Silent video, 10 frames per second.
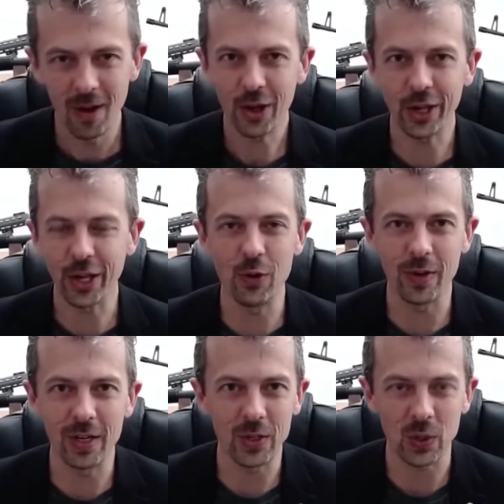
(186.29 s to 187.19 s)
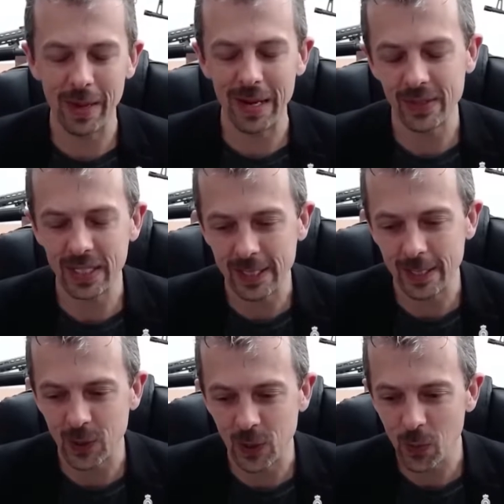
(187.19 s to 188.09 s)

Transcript: universal mounting system.